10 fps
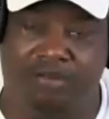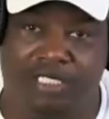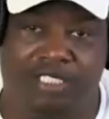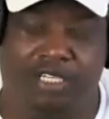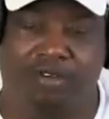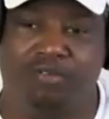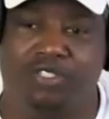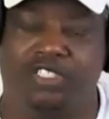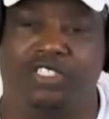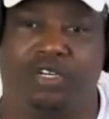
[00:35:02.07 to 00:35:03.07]

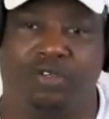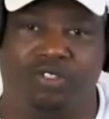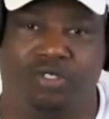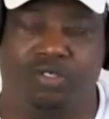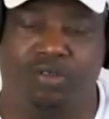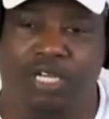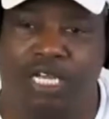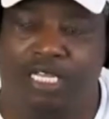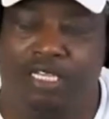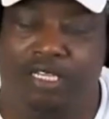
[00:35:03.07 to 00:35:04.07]
So true.
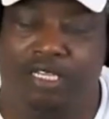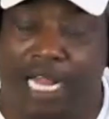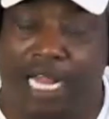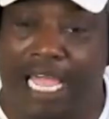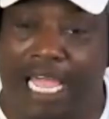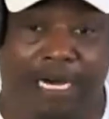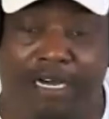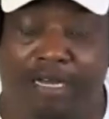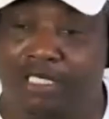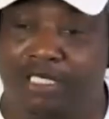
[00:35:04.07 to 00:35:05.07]
You know, I had my
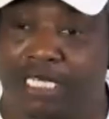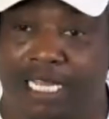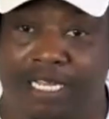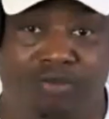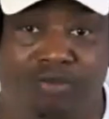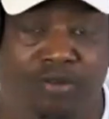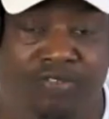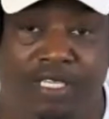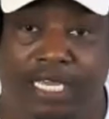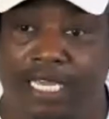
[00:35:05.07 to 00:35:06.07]
ups and downs with
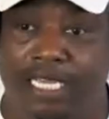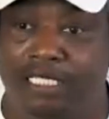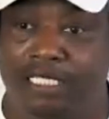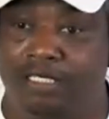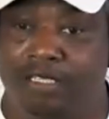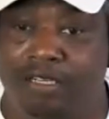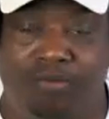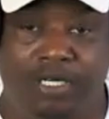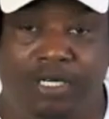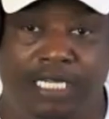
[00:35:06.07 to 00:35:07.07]
VAs. You know,
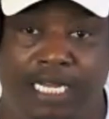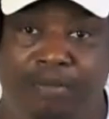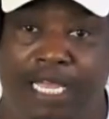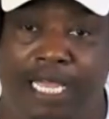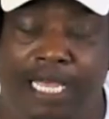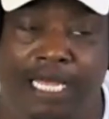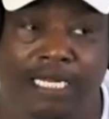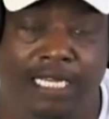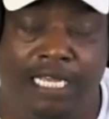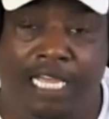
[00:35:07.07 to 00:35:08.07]
one time I had
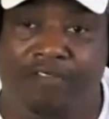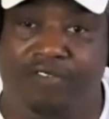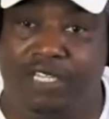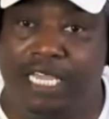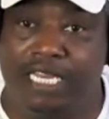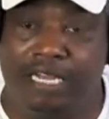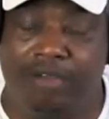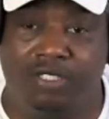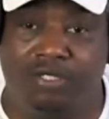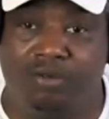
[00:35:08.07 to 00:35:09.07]
a VA that
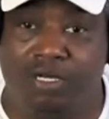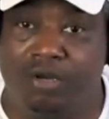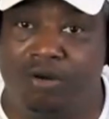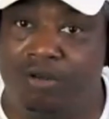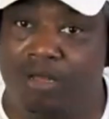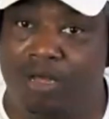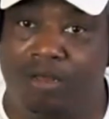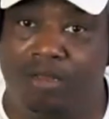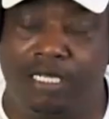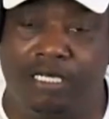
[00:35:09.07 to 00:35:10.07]
was doing cold
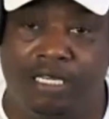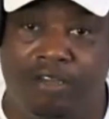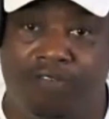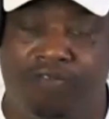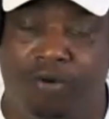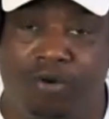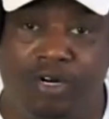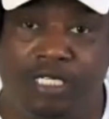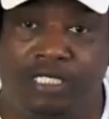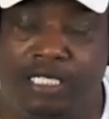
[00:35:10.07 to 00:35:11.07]
calling for
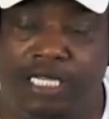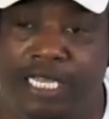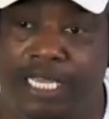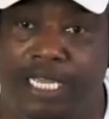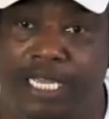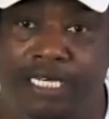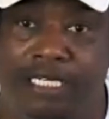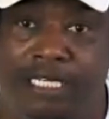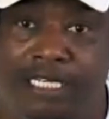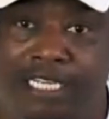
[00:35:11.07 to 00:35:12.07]
us, and
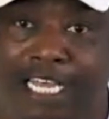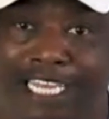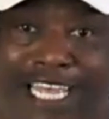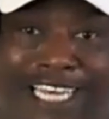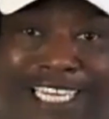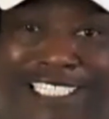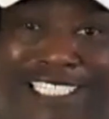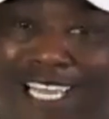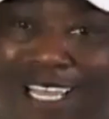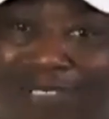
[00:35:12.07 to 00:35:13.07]
a lot of the
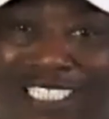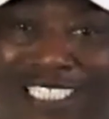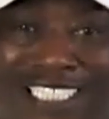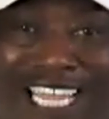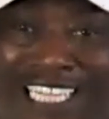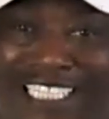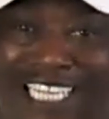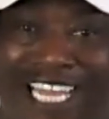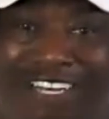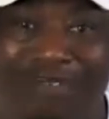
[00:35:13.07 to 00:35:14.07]
time she just had the
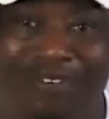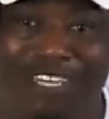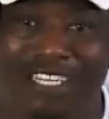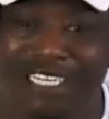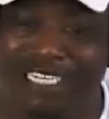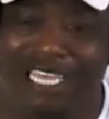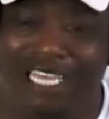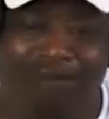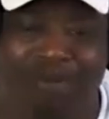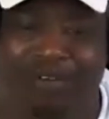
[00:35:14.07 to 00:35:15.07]
dialer running.
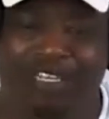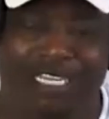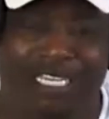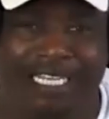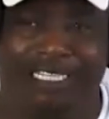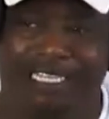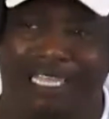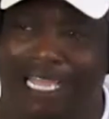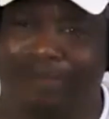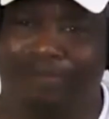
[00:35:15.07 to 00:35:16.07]
And we were looking at the
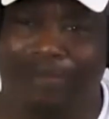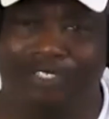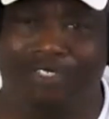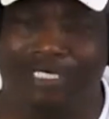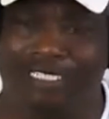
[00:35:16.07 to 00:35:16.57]
metrics and